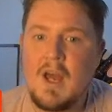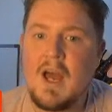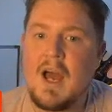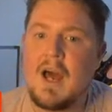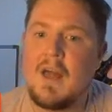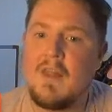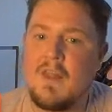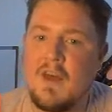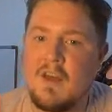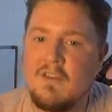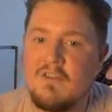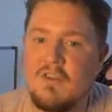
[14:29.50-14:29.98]

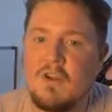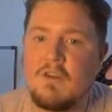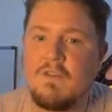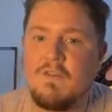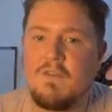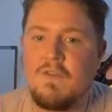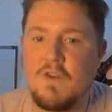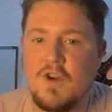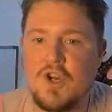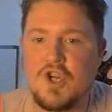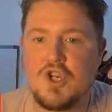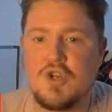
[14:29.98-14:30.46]
And that's our
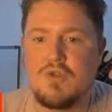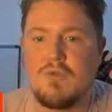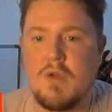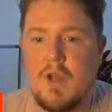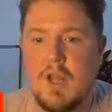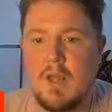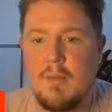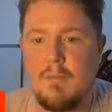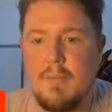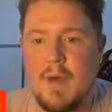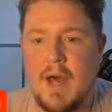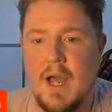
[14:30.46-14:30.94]
first
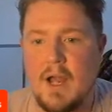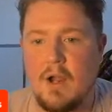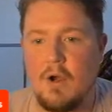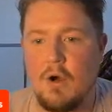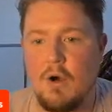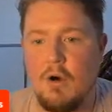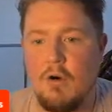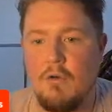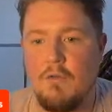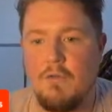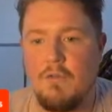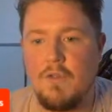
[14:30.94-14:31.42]
running back
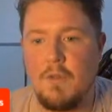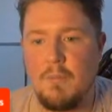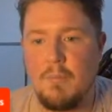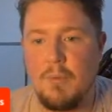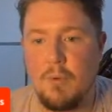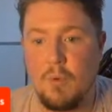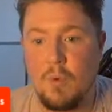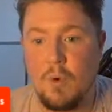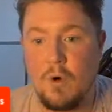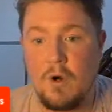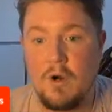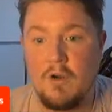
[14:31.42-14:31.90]
off the
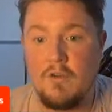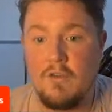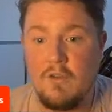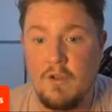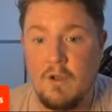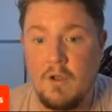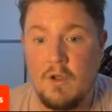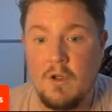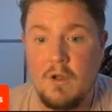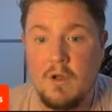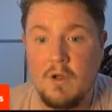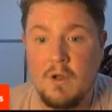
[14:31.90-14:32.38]
board.
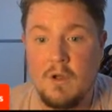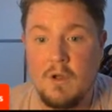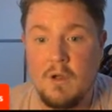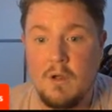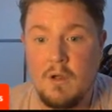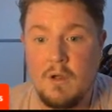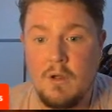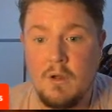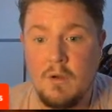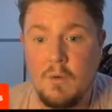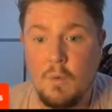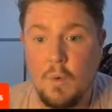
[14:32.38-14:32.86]

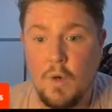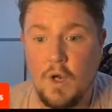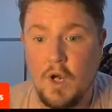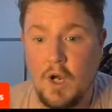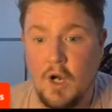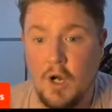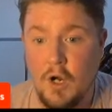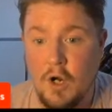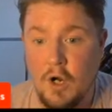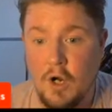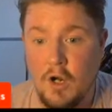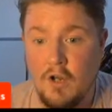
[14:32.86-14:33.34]
We
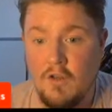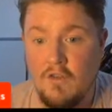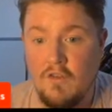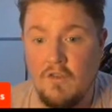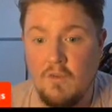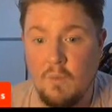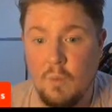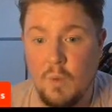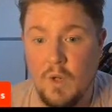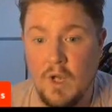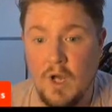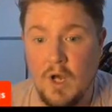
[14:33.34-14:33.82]
got
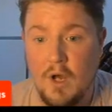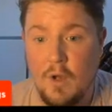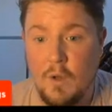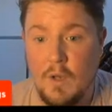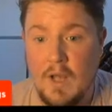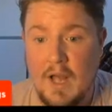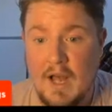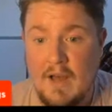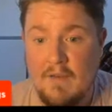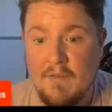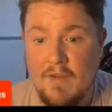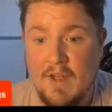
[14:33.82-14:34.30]
Hurts. We got
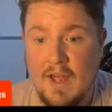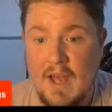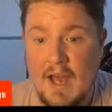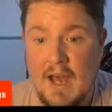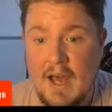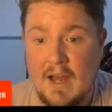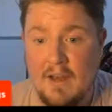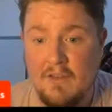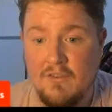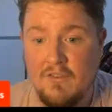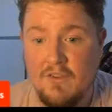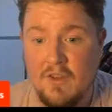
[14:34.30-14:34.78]
Olave,
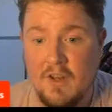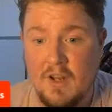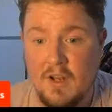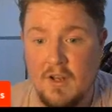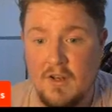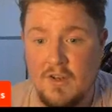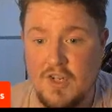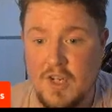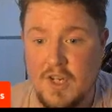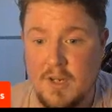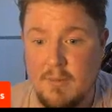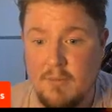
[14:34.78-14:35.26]
Addison,
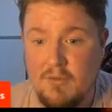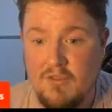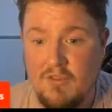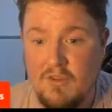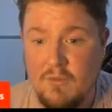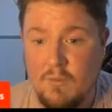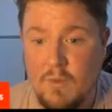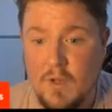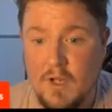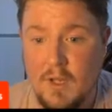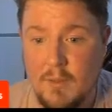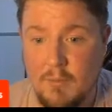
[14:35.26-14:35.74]
and
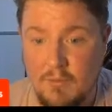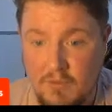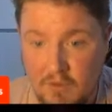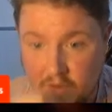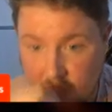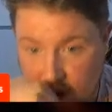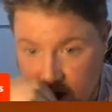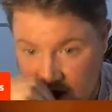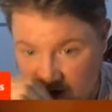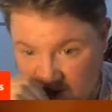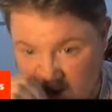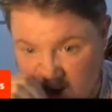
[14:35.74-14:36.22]
Jameson Williams in
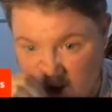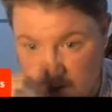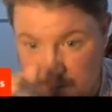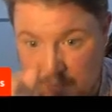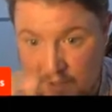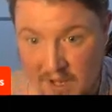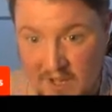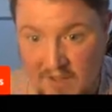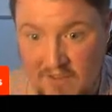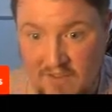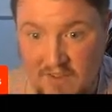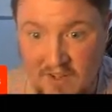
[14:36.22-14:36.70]
there. We got
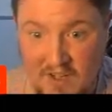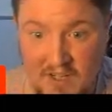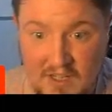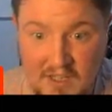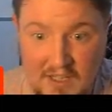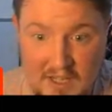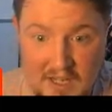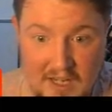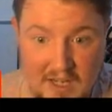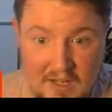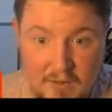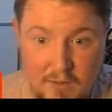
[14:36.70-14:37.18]
Pitts and
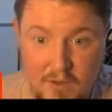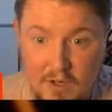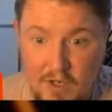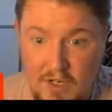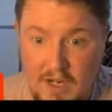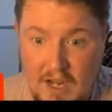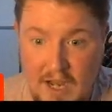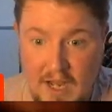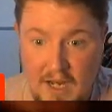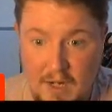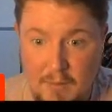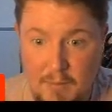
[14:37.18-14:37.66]
Kincaid. We got
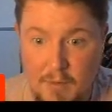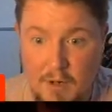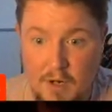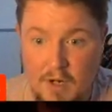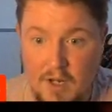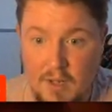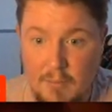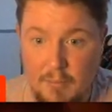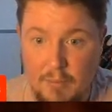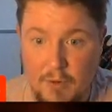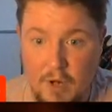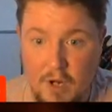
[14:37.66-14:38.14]
Kyler Murray
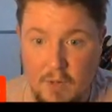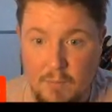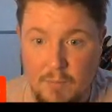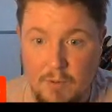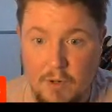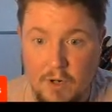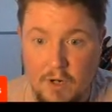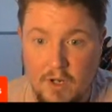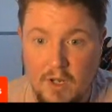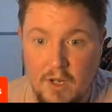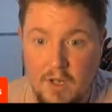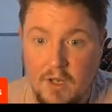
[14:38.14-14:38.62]
and Brock
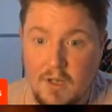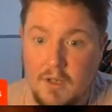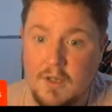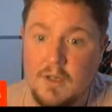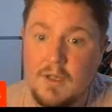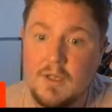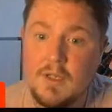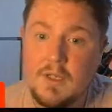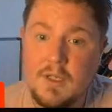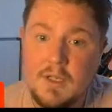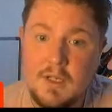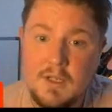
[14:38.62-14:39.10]
Purdy.
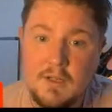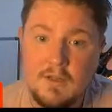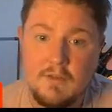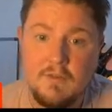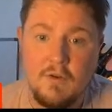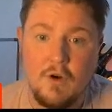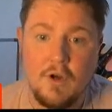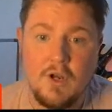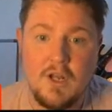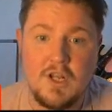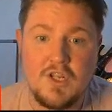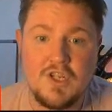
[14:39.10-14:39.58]

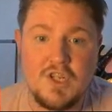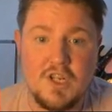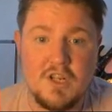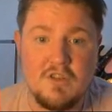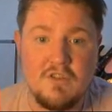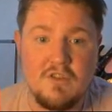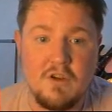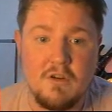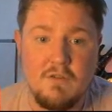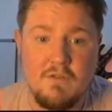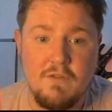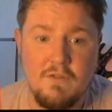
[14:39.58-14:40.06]
Devon Achane
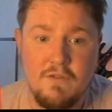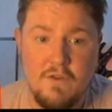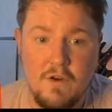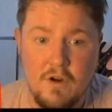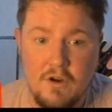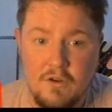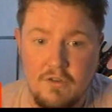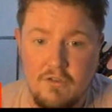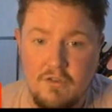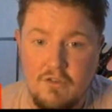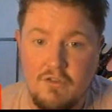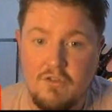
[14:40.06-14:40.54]
is our
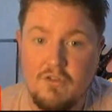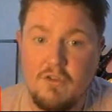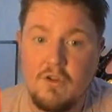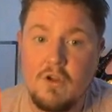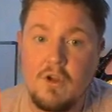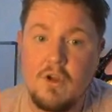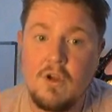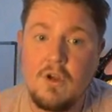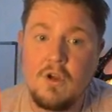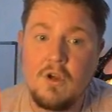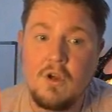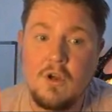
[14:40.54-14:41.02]
first
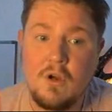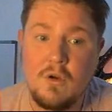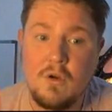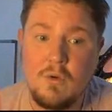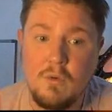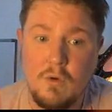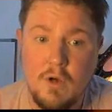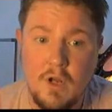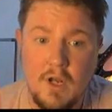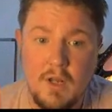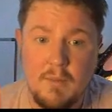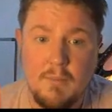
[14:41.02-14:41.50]

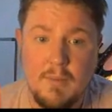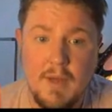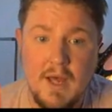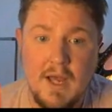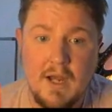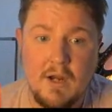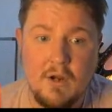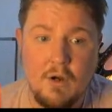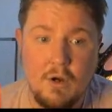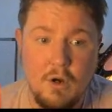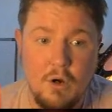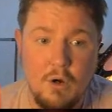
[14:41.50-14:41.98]
running
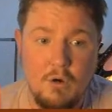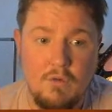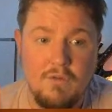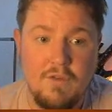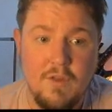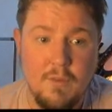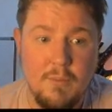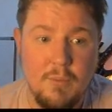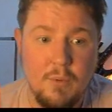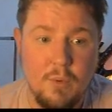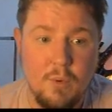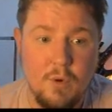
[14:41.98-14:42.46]
back off
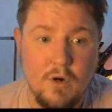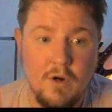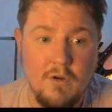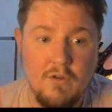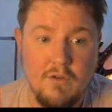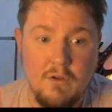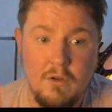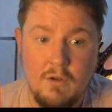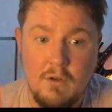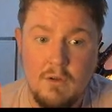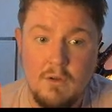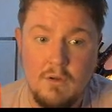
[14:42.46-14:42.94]
the board.
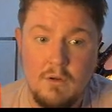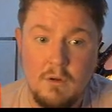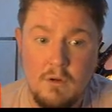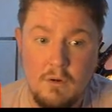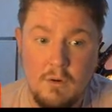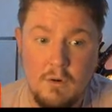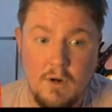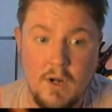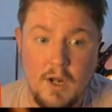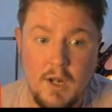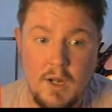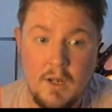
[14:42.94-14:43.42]

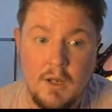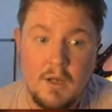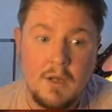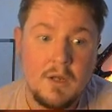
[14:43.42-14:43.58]
All right.